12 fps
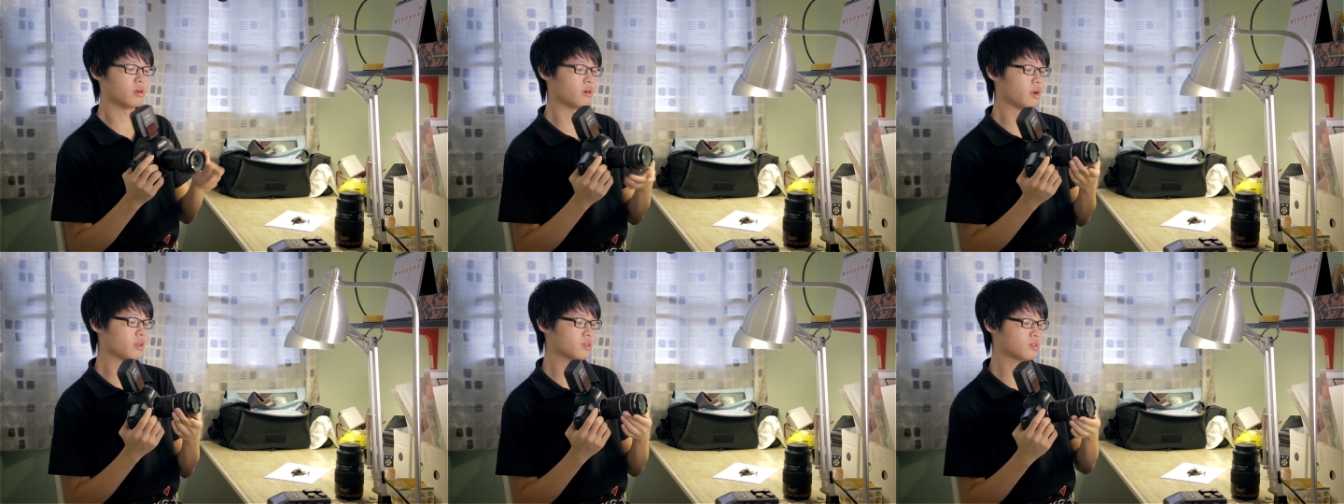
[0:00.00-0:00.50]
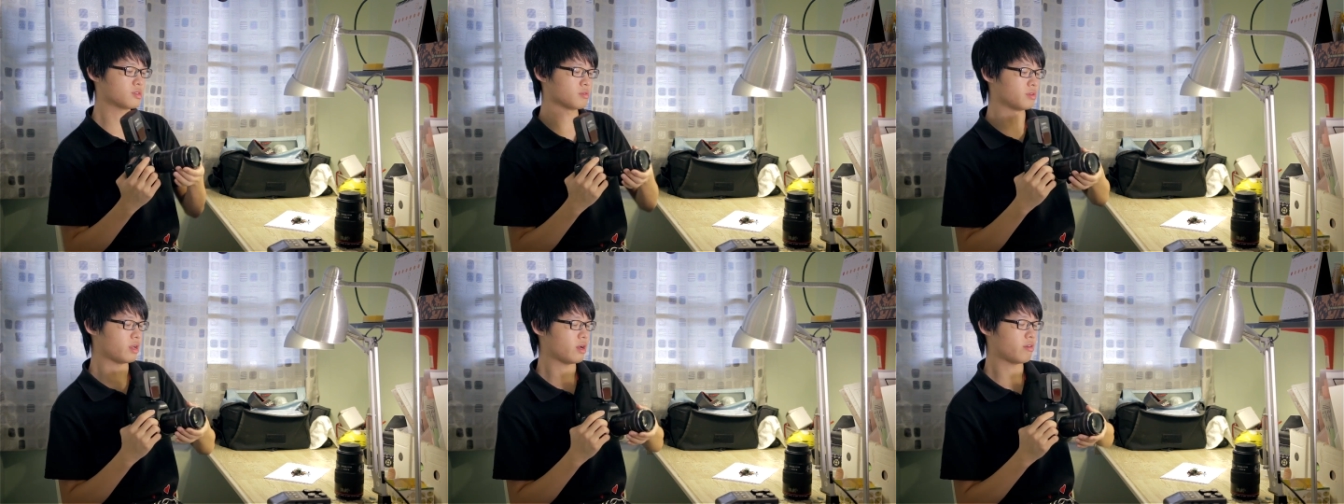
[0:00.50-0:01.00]
Alright,
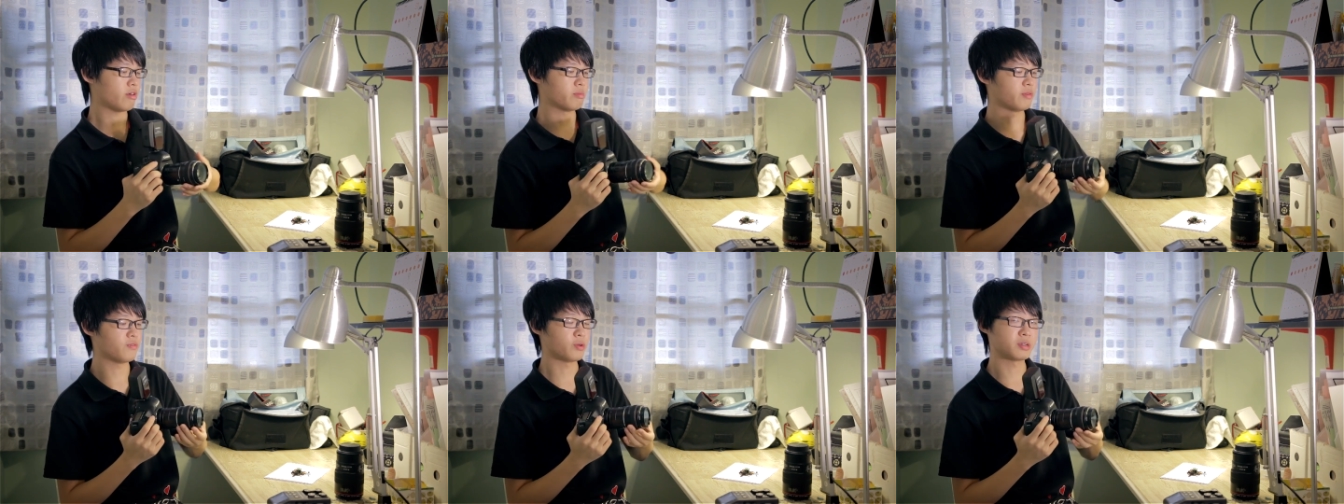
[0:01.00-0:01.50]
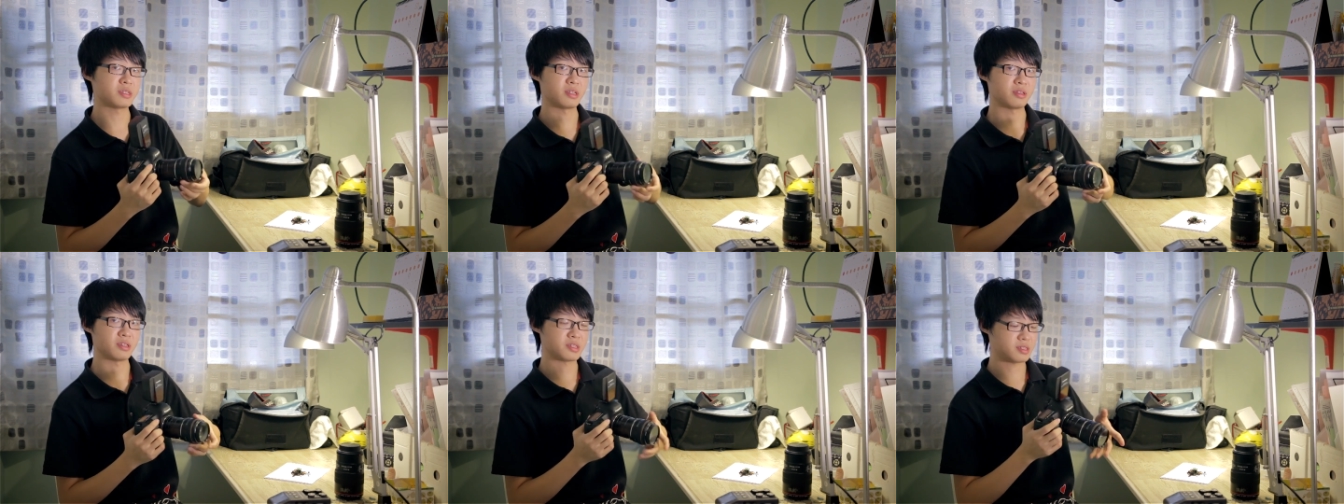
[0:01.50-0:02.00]
so now I'll be
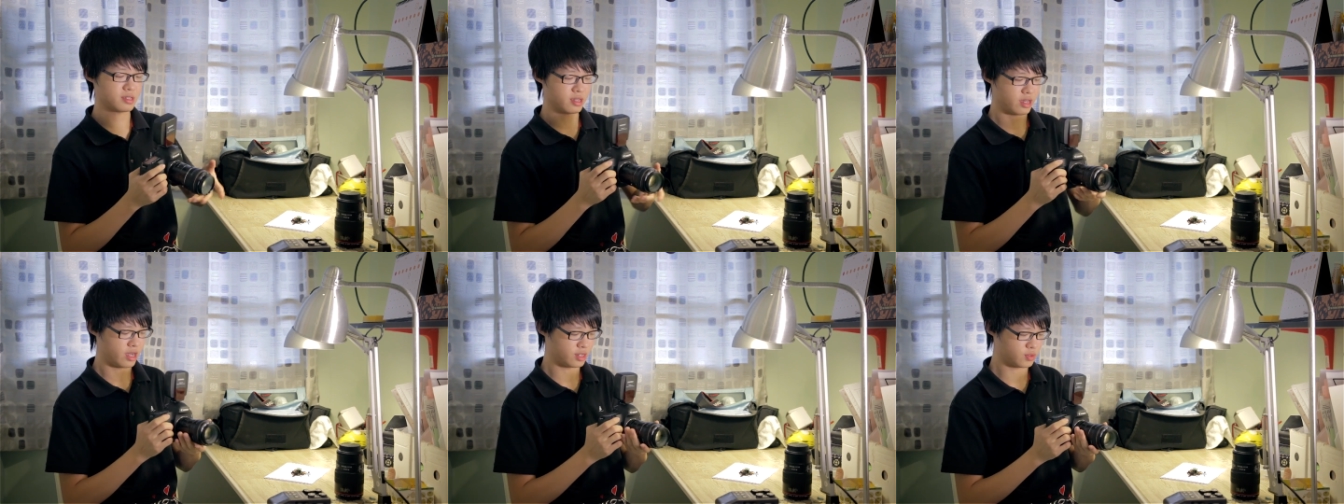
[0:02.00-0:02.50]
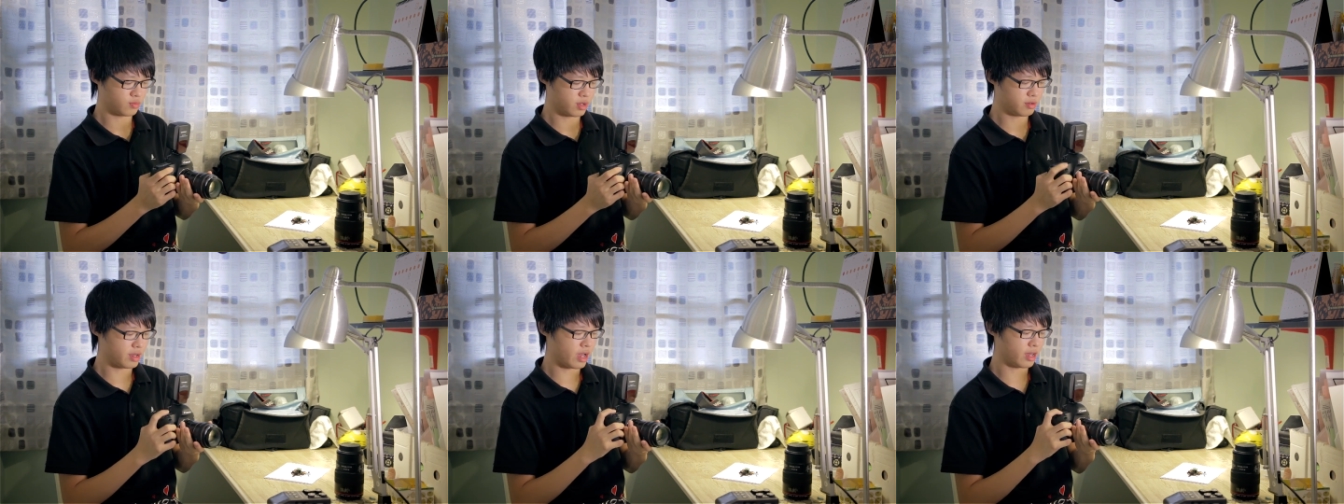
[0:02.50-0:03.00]
focusing this as
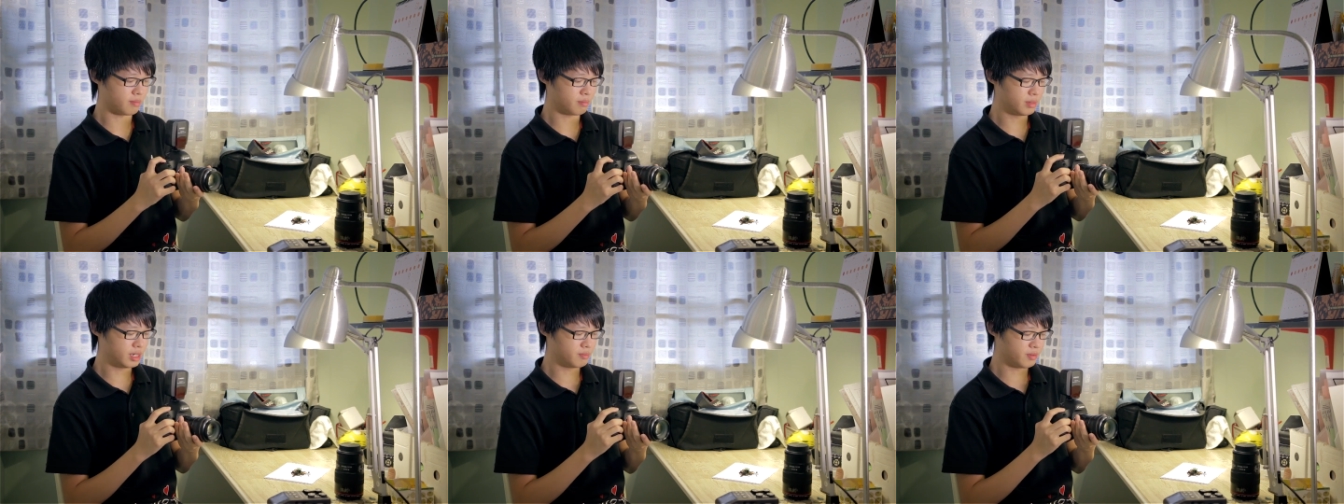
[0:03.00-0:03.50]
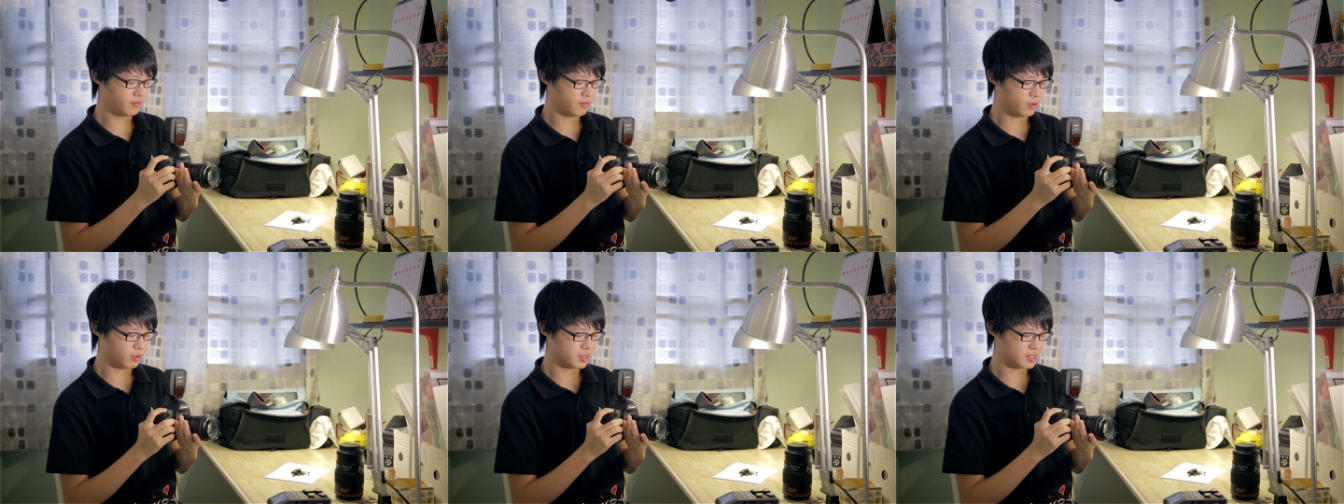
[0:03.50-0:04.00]
well at minimum
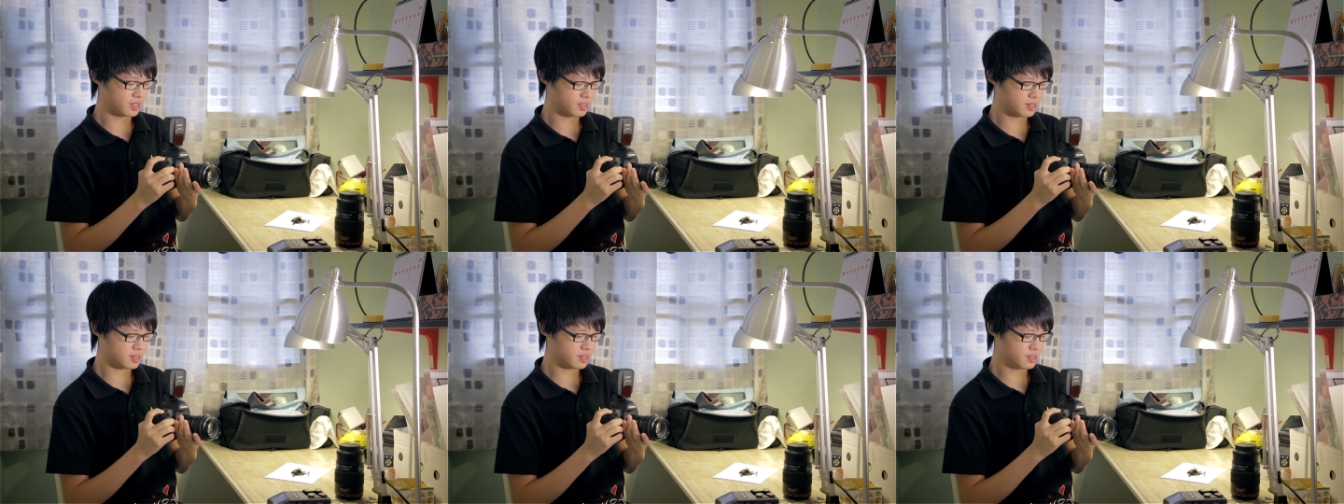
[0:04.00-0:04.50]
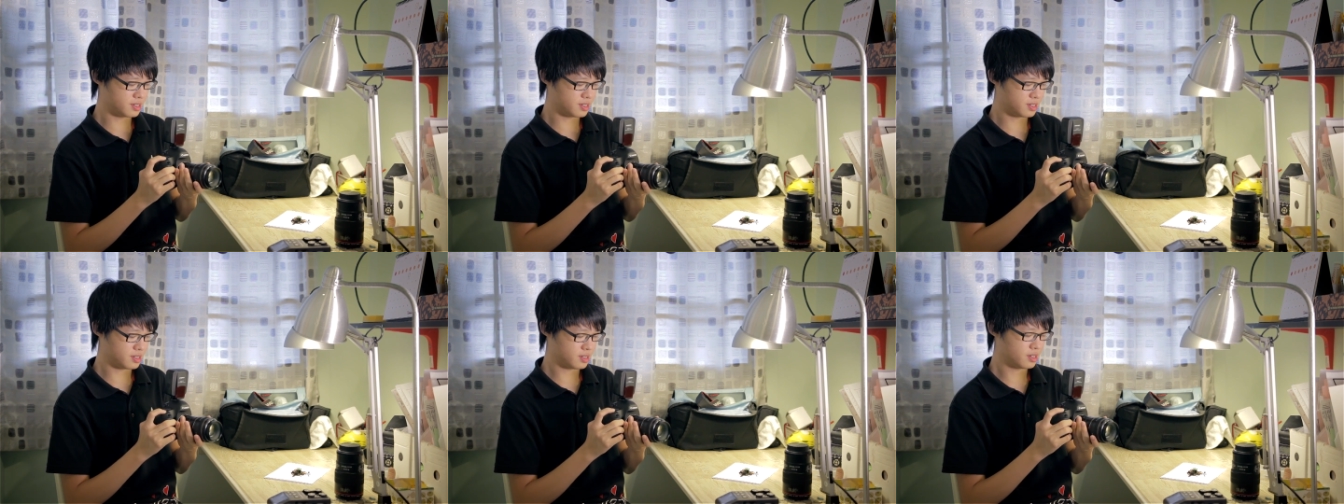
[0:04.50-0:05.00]
focusing
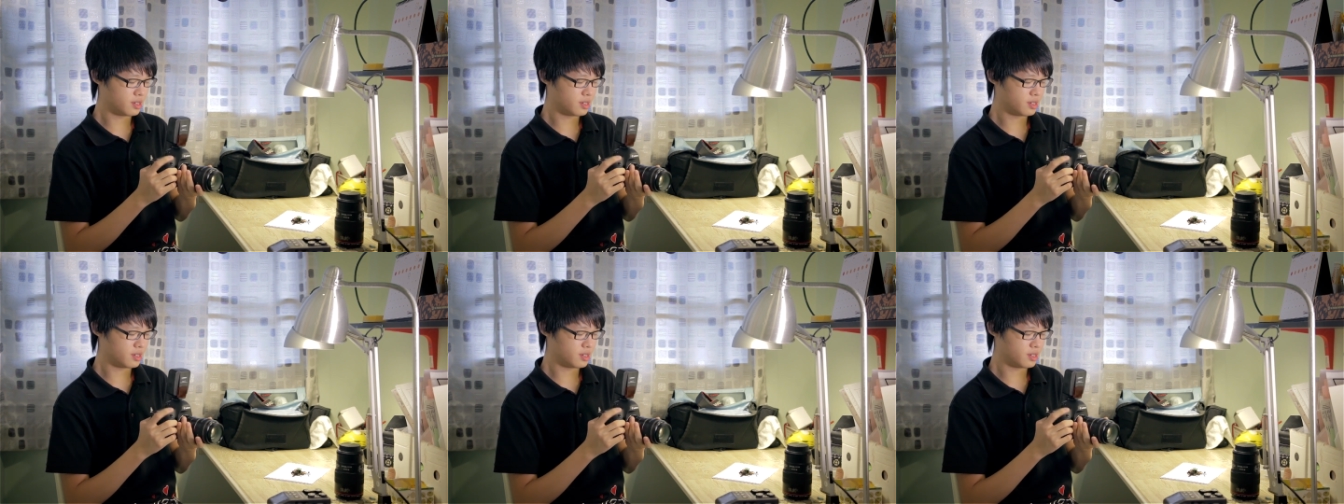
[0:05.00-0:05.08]
distance.